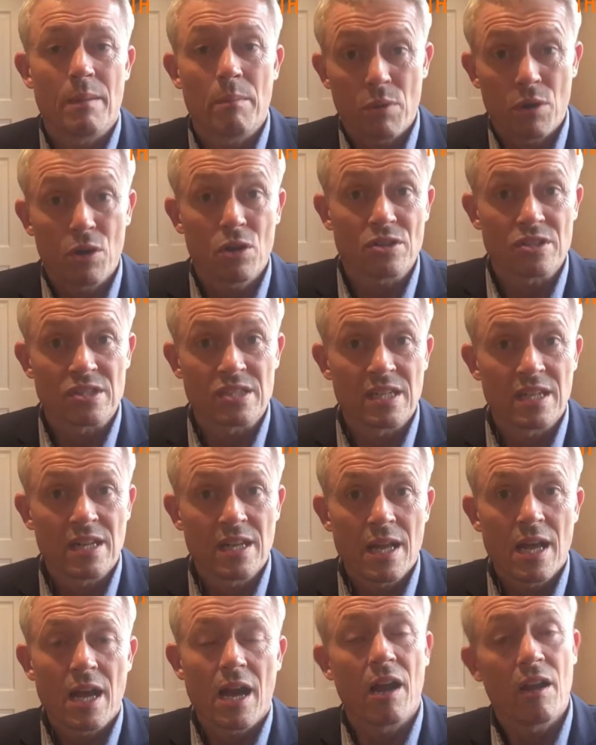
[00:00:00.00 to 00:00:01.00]
plus,
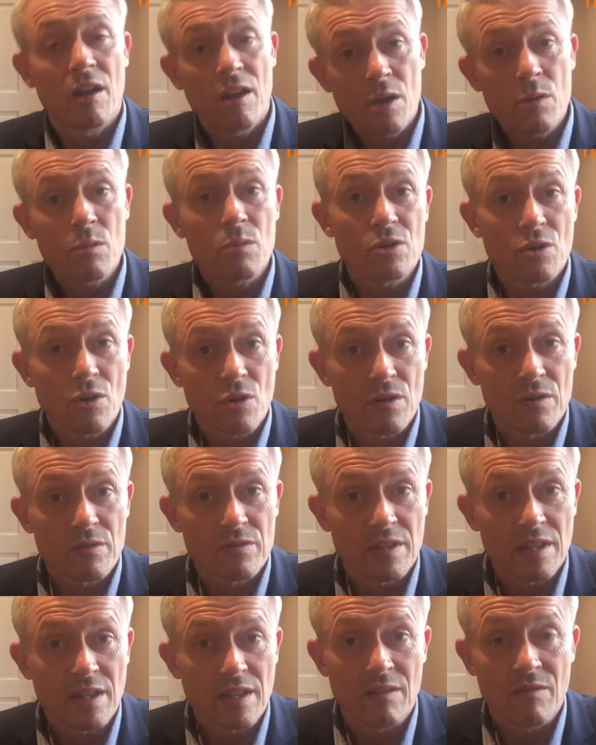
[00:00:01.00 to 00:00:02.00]
along with all
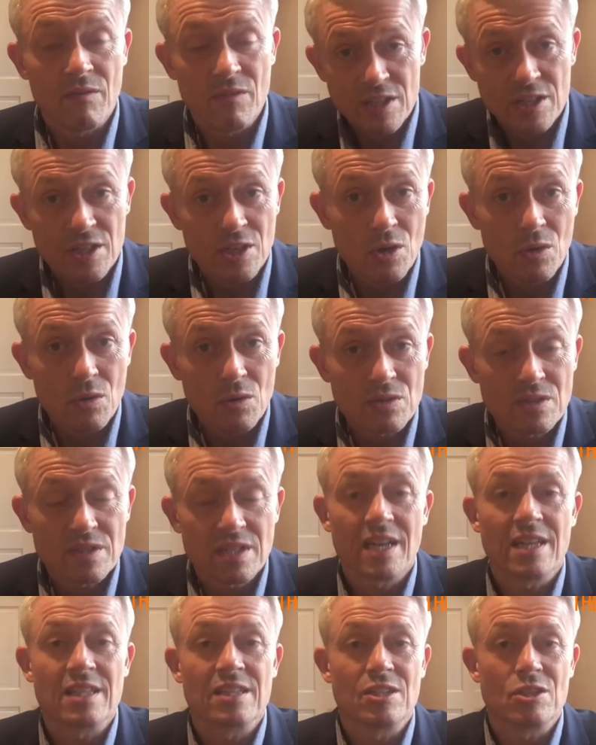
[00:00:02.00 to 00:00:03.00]
of the
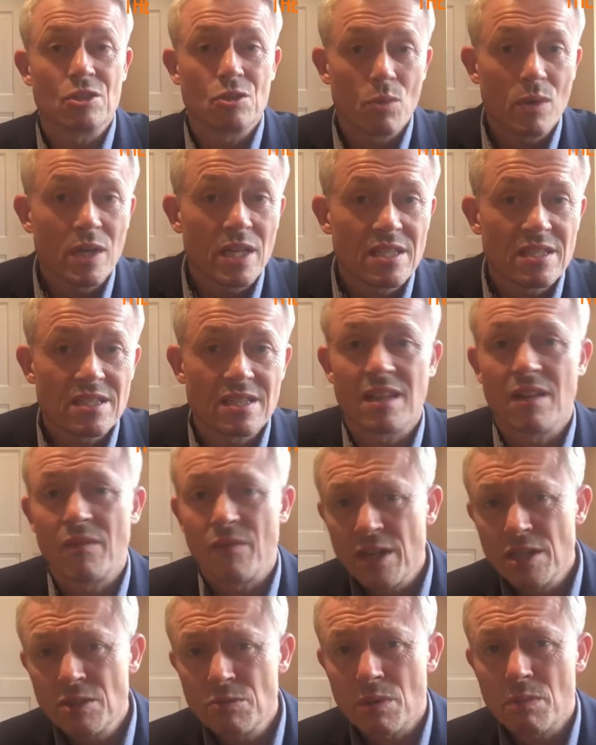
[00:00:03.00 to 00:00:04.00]
videos and the tweets and
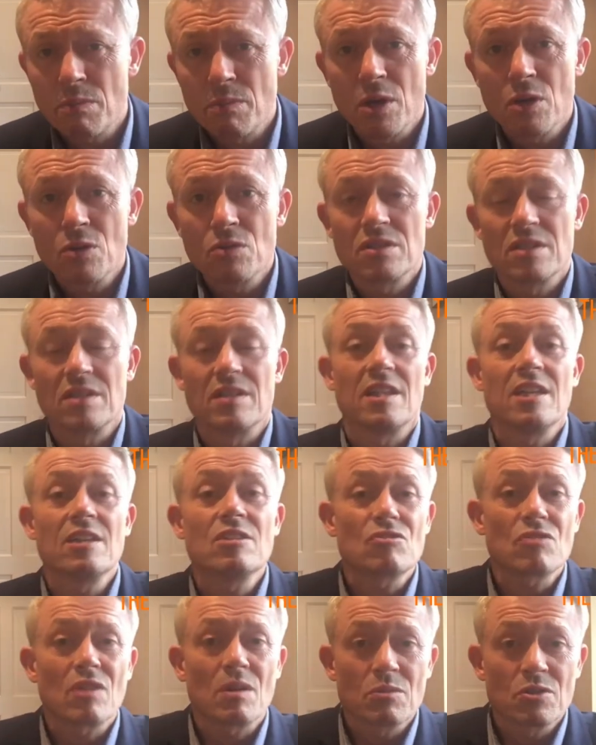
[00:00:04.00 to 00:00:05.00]
the Facebook posts and the
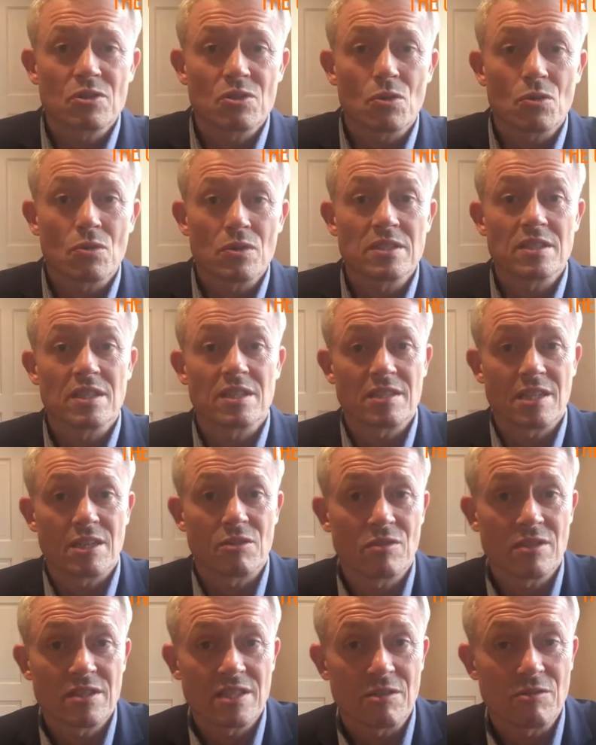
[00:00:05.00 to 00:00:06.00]
Instagram stories, etc.,
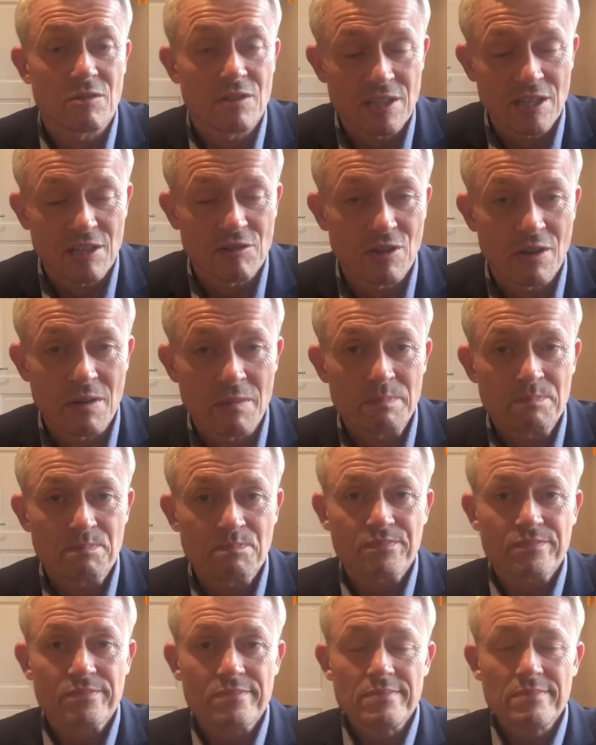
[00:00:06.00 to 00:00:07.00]
etc., etc.
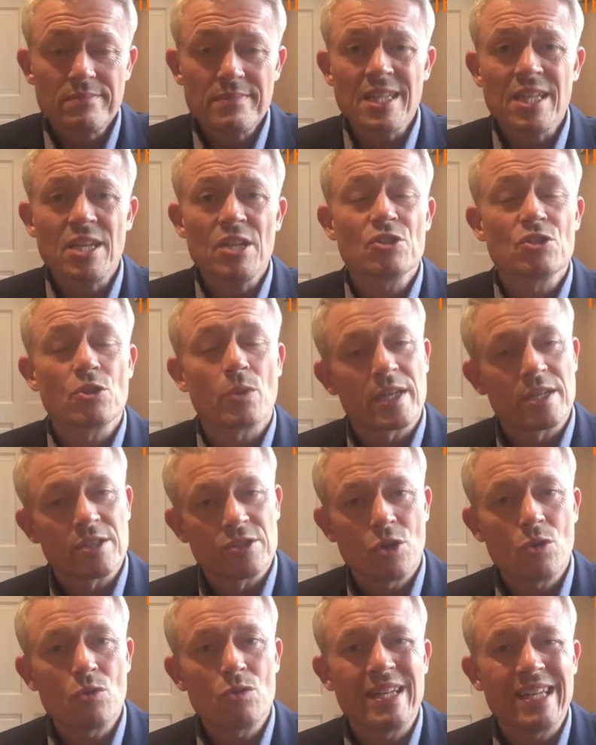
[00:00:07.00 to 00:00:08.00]
So I can
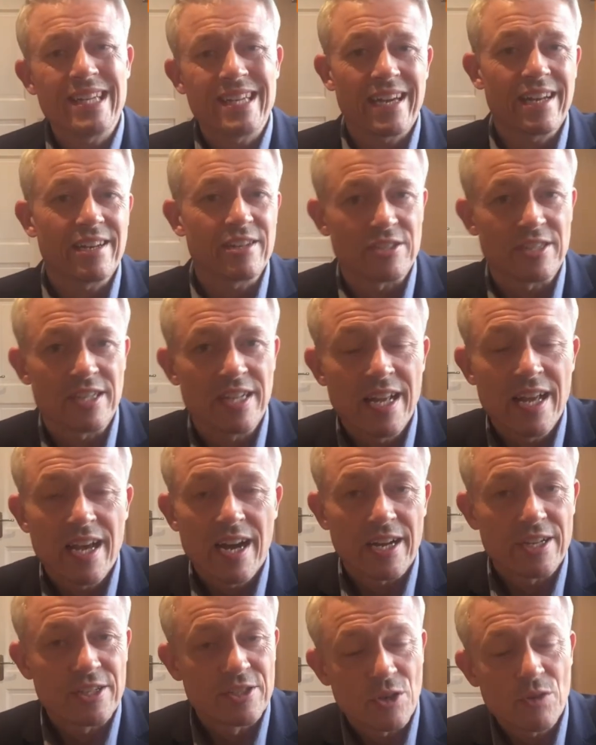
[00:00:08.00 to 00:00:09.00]
totally get it.
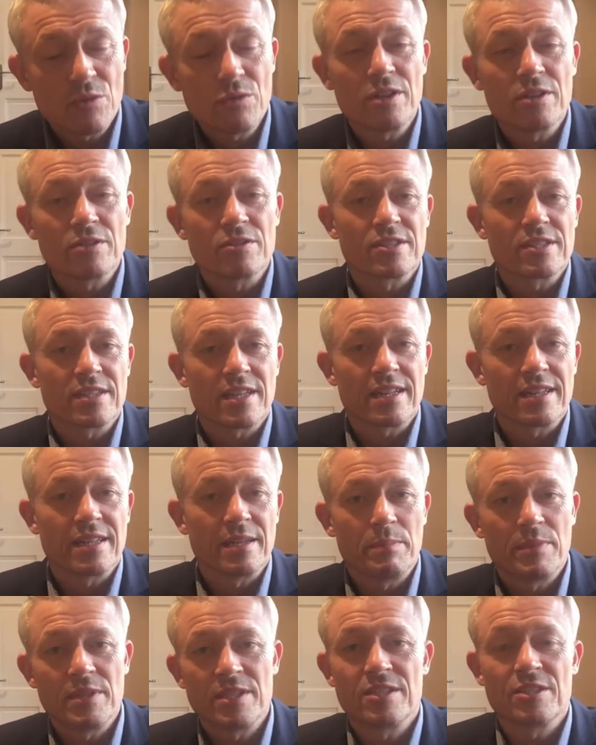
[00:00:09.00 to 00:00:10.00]
I totally understand
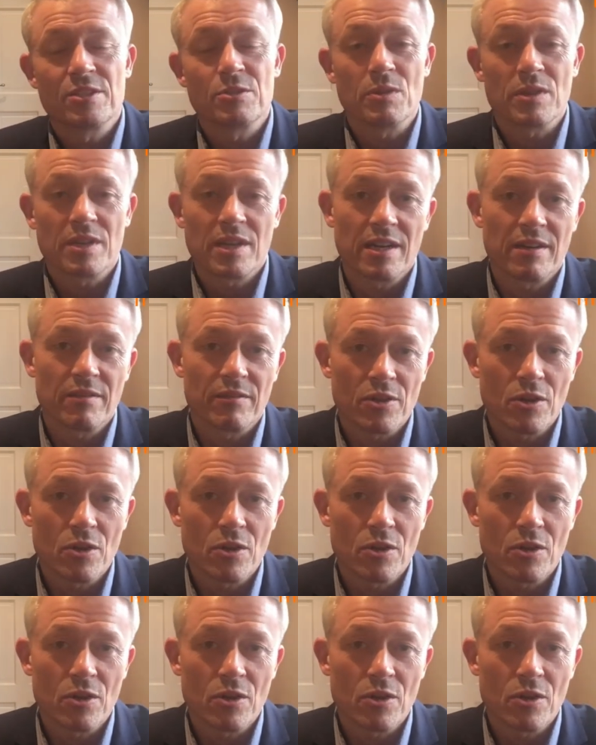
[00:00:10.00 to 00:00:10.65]
that businesses will kind of